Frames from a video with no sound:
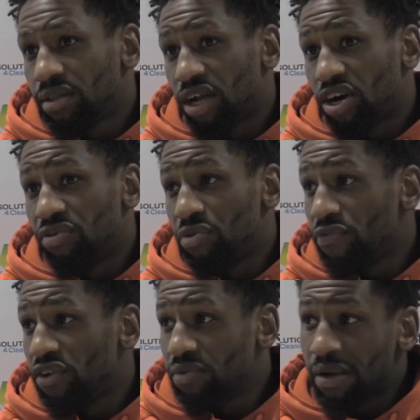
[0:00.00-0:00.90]
They're kind of
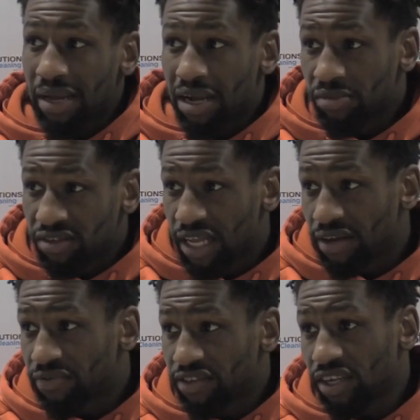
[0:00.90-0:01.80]
ruthless. We make a
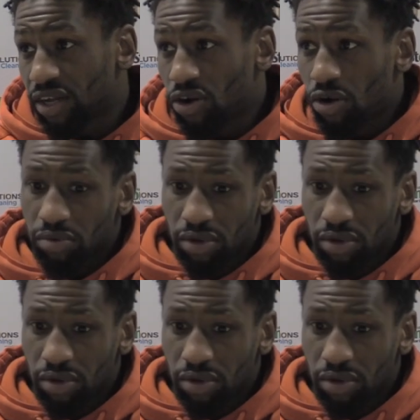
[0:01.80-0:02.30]
mistake for the second goal,